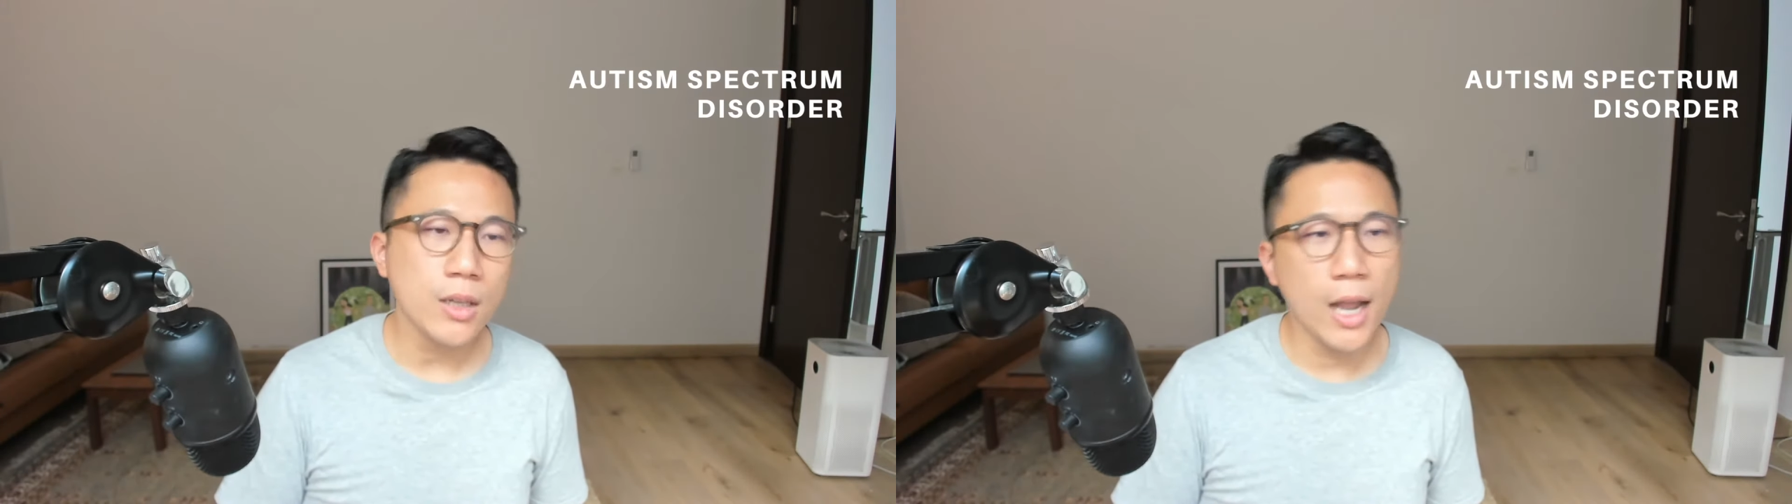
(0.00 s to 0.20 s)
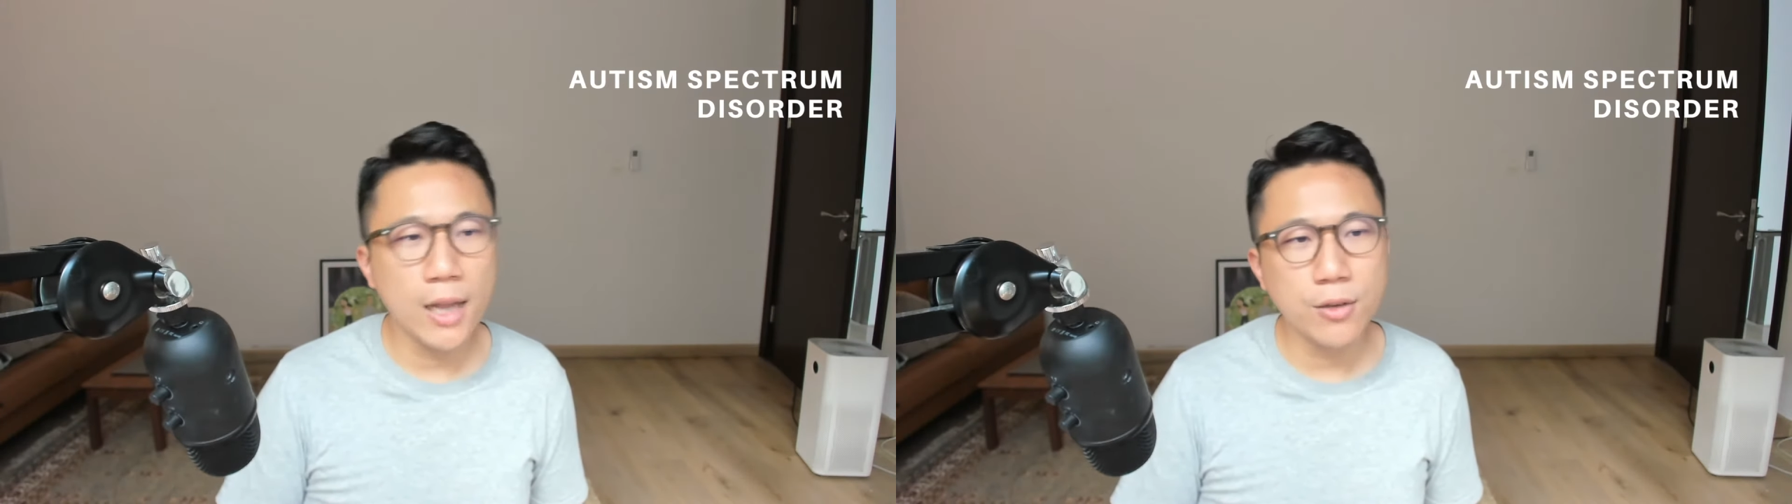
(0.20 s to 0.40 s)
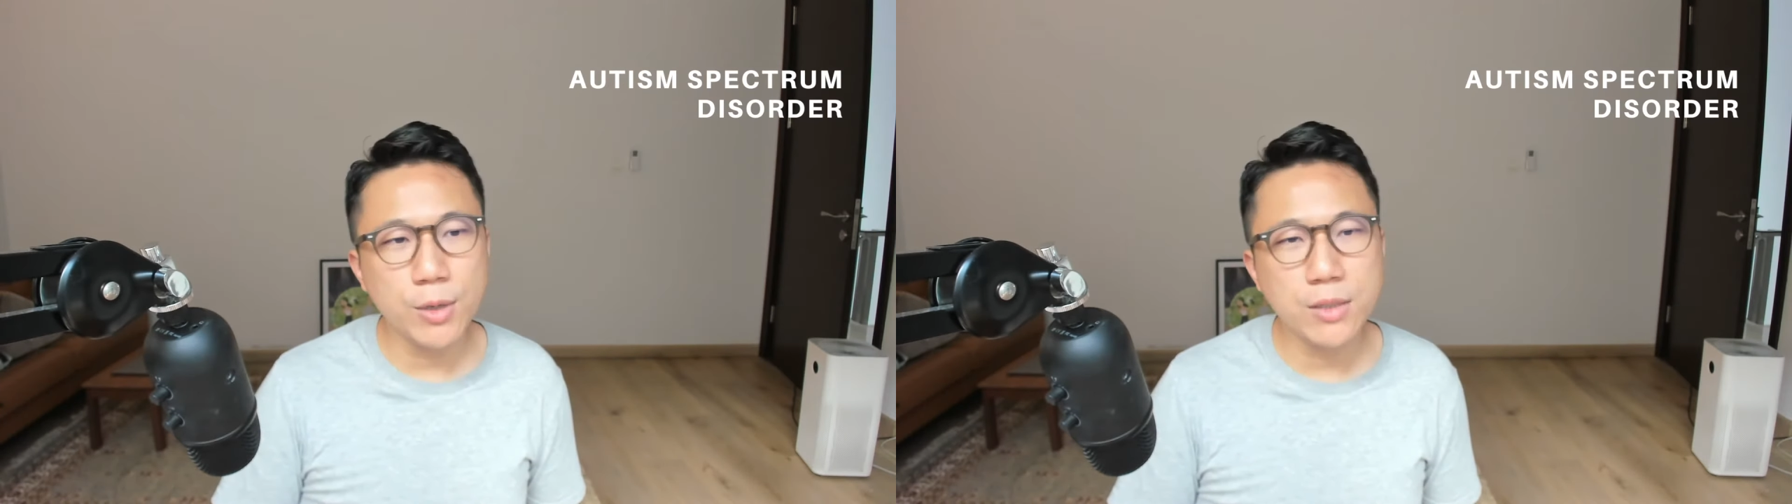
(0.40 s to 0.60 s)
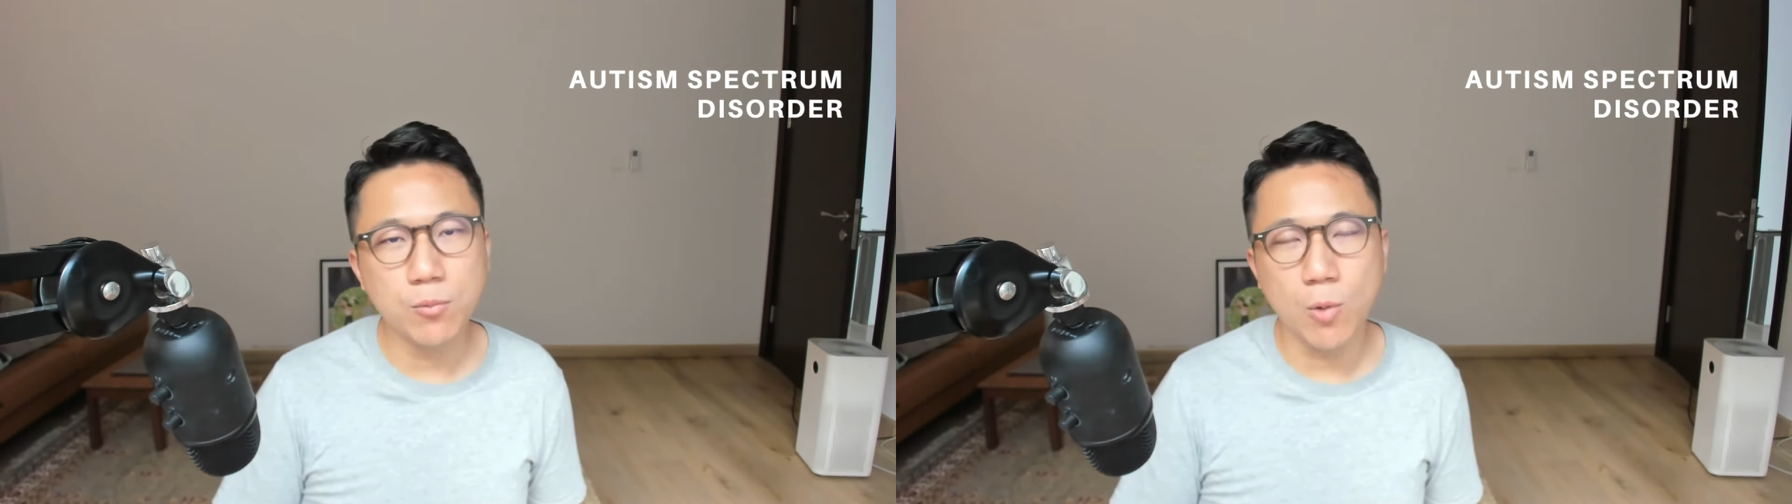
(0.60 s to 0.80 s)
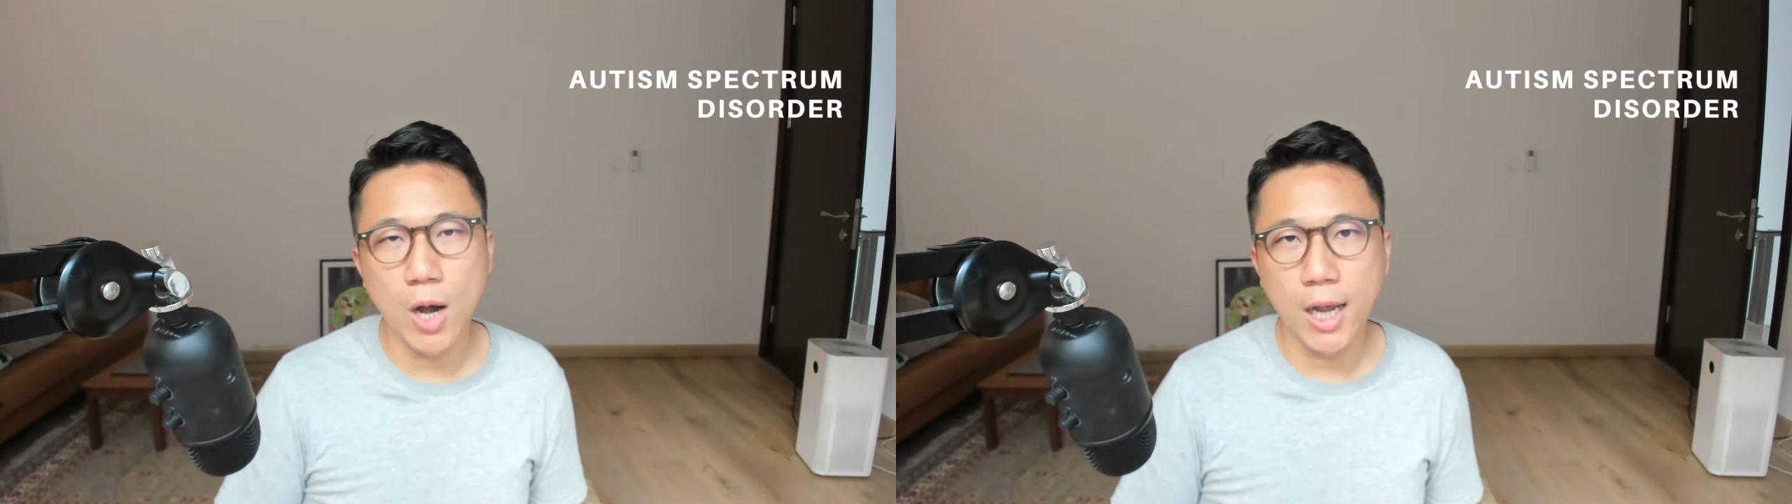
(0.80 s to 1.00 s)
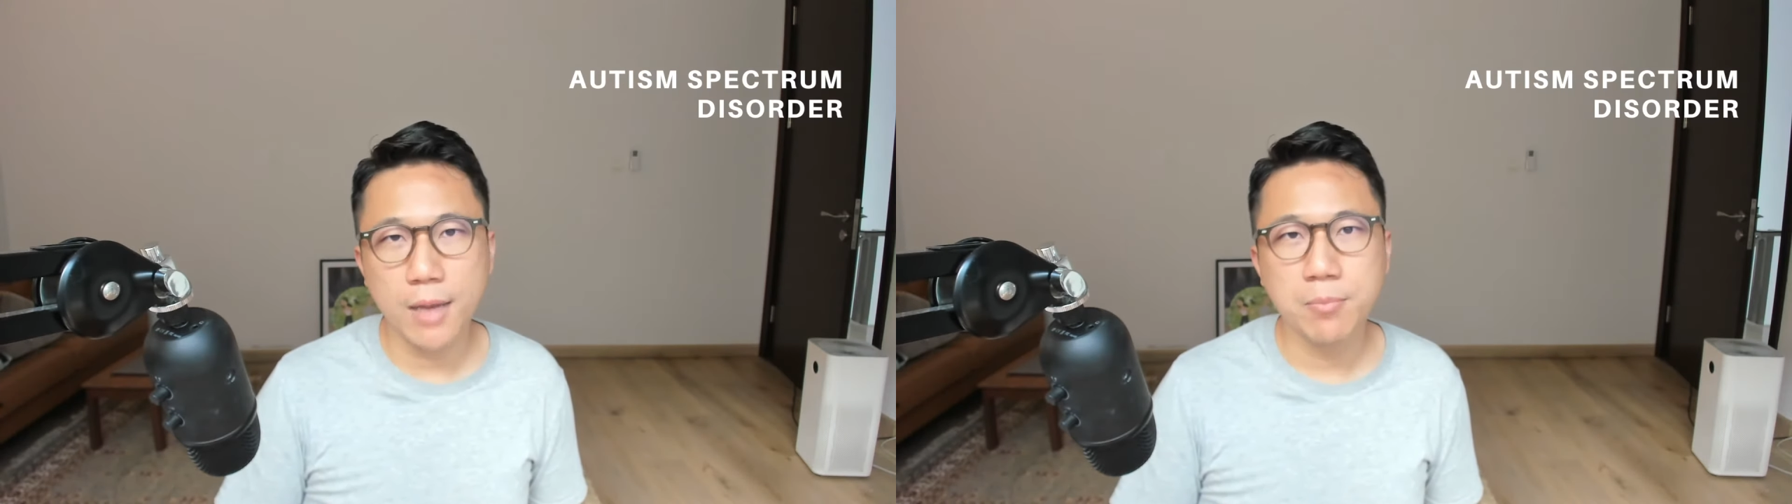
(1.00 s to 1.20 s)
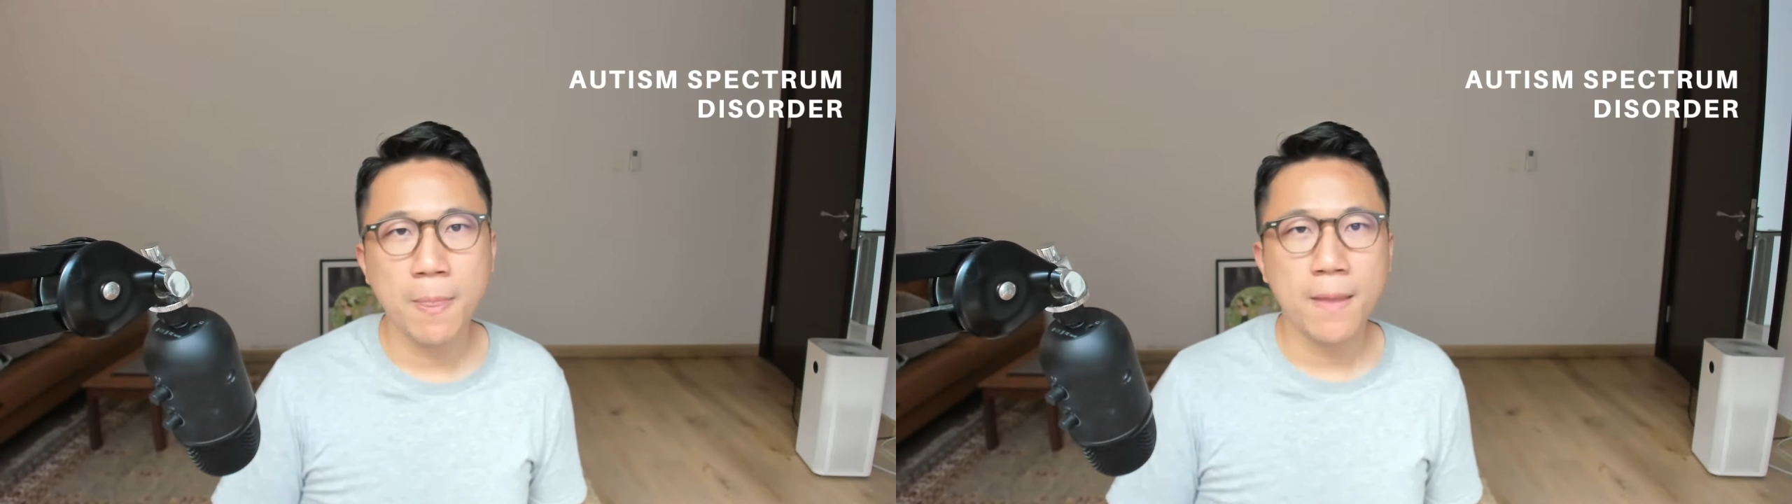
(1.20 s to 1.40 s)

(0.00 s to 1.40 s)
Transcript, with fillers: And the reason why